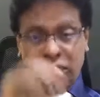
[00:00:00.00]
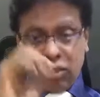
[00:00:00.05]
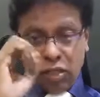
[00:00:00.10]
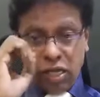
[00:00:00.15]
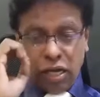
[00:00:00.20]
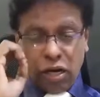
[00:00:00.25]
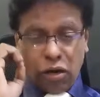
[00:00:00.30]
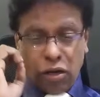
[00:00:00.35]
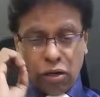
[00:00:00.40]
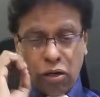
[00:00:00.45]

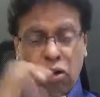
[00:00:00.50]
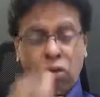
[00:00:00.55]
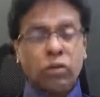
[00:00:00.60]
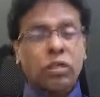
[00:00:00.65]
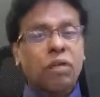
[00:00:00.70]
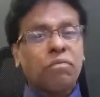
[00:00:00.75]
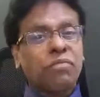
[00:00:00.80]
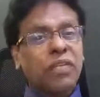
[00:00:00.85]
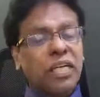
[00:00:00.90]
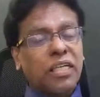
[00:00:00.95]
There are a
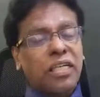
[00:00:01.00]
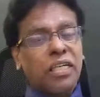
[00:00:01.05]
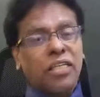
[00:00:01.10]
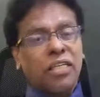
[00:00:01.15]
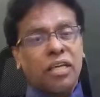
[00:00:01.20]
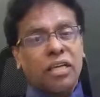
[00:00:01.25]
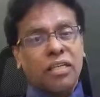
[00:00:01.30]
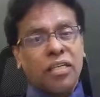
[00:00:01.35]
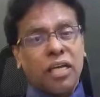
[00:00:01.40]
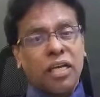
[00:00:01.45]
lot of
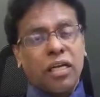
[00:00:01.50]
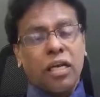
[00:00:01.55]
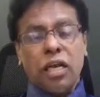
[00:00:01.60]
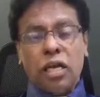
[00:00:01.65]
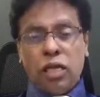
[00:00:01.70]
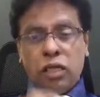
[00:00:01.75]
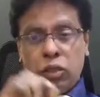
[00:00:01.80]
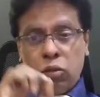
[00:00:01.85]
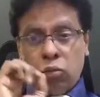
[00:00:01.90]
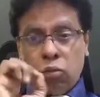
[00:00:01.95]
techniques are there.
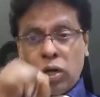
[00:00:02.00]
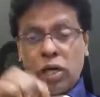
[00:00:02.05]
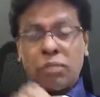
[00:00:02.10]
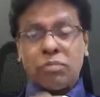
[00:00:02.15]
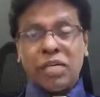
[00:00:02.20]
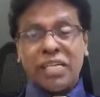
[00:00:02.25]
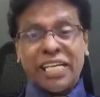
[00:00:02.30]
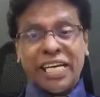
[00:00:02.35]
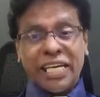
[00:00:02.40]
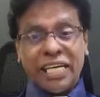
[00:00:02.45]
The one
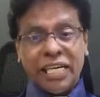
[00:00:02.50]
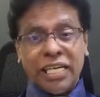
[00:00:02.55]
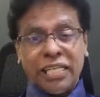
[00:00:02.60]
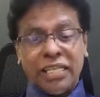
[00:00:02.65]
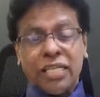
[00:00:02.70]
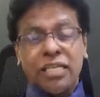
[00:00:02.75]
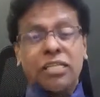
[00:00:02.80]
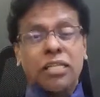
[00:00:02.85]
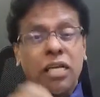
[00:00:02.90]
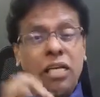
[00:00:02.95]
of the
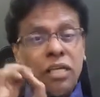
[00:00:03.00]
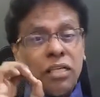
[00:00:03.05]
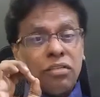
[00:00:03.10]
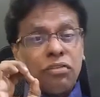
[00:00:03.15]
techniques is